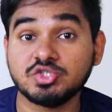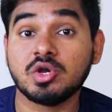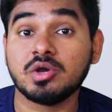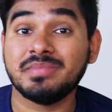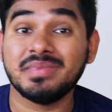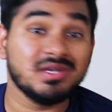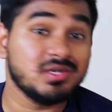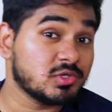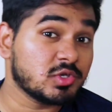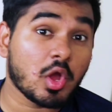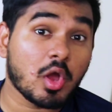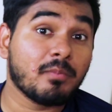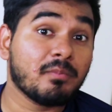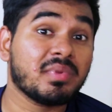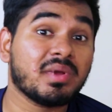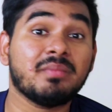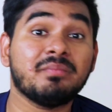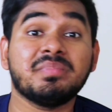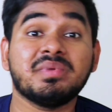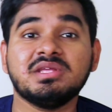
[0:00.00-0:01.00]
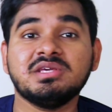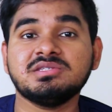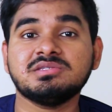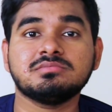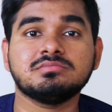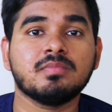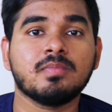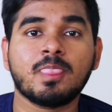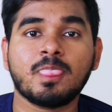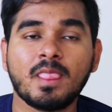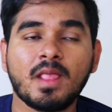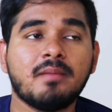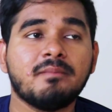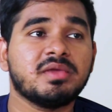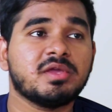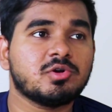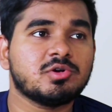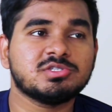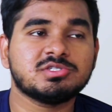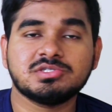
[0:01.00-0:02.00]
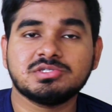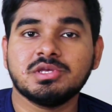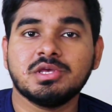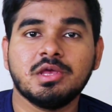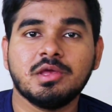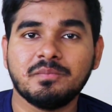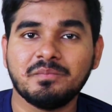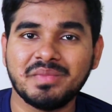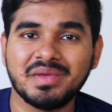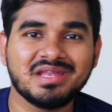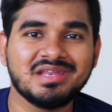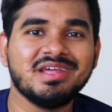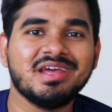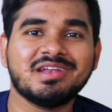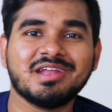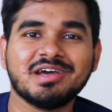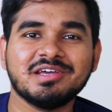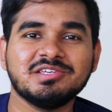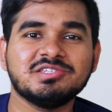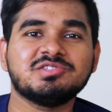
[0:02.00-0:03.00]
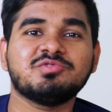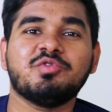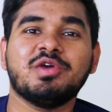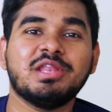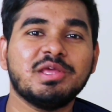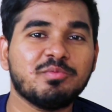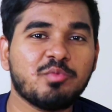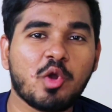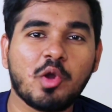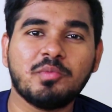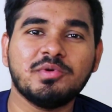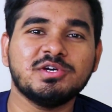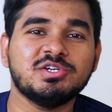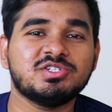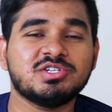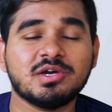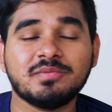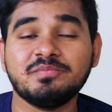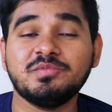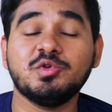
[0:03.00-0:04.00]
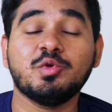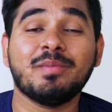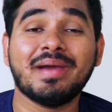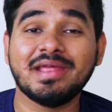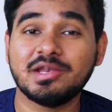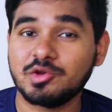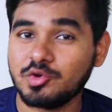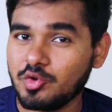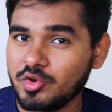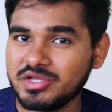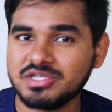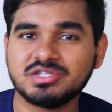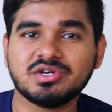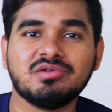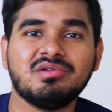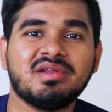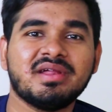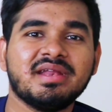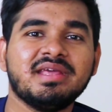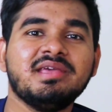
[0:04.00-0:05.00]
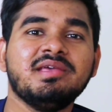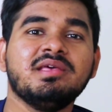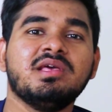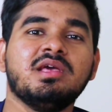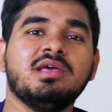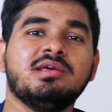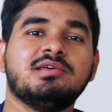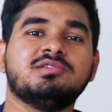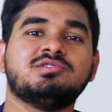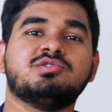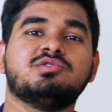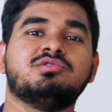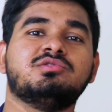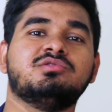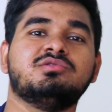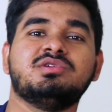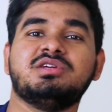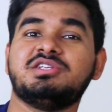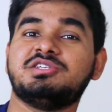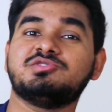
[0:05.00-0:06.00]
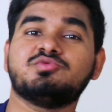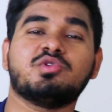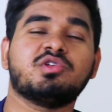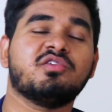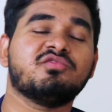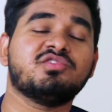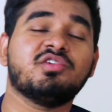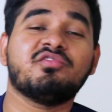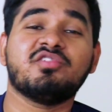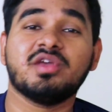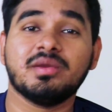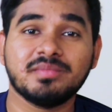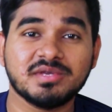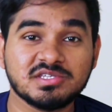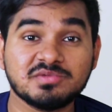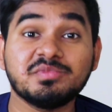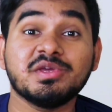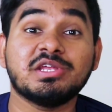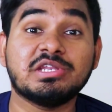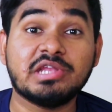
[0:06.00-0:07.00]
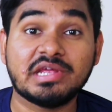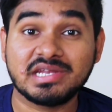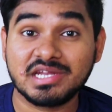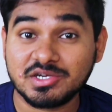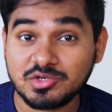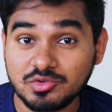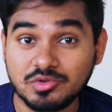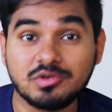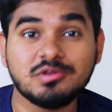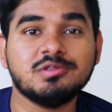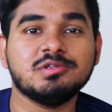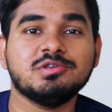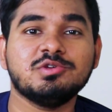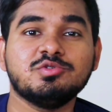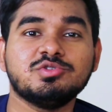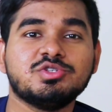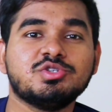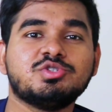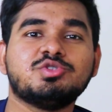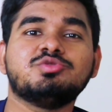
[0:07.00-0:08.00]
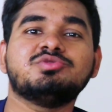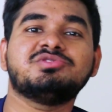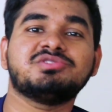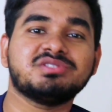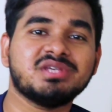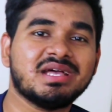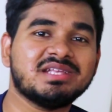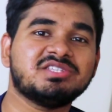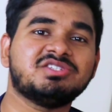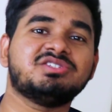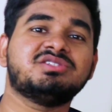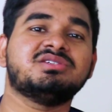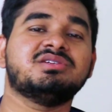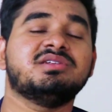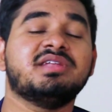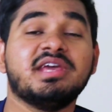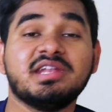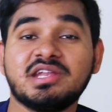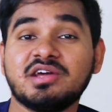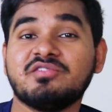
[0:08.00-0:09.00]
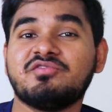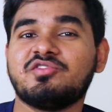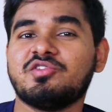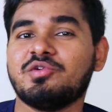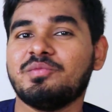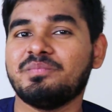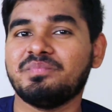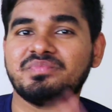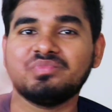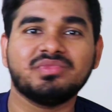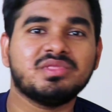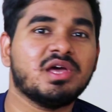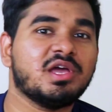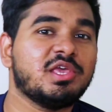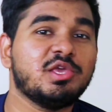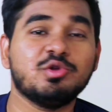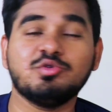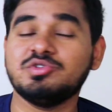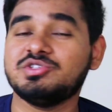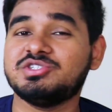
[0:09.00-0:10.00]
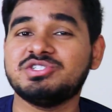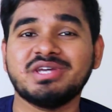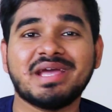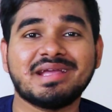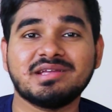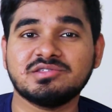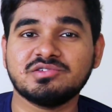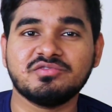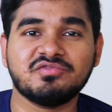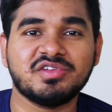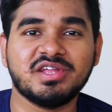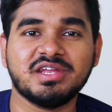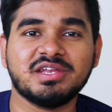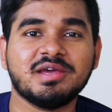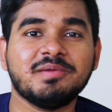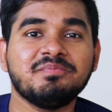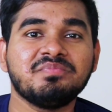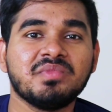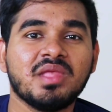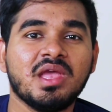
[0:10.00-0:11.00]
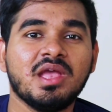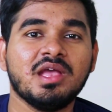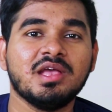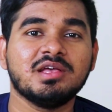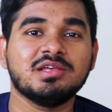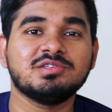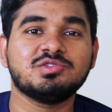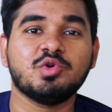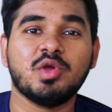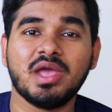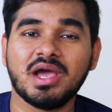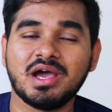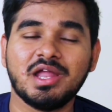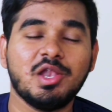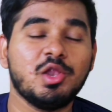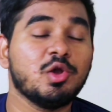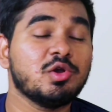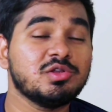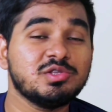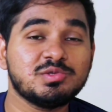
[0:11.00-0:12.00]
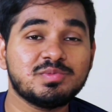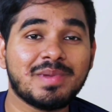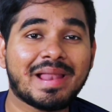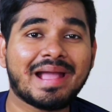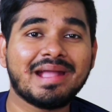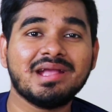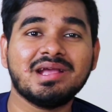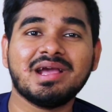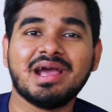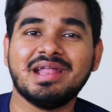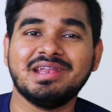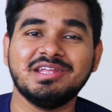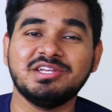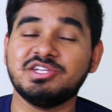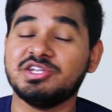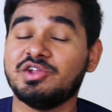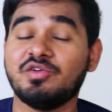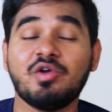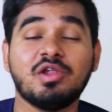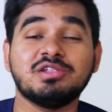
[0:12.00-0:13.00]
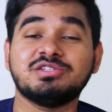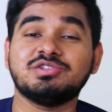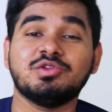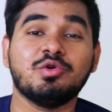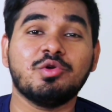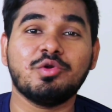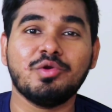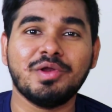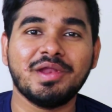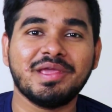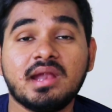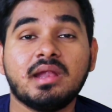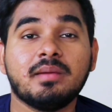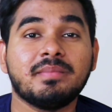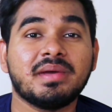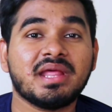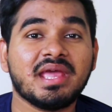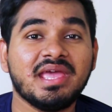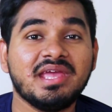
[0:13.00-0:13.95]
job in top companies because big data is very popular term you might know it already so it is one of the famous big data tool use it to search data from the huge chunks of data so yeah, learn Splunk and it involves no coding. And number